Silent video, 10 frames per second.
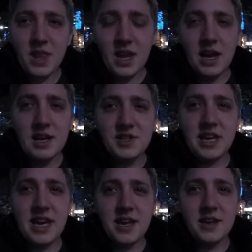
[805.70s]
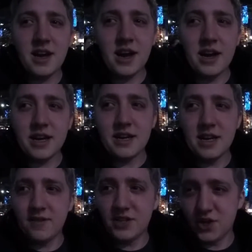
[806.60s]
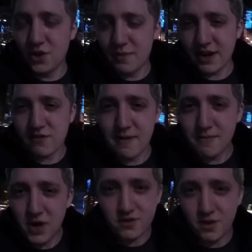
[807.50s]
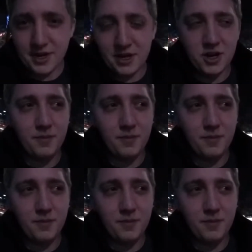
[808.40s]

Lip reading: as a kid, I never saw my grandma growing up.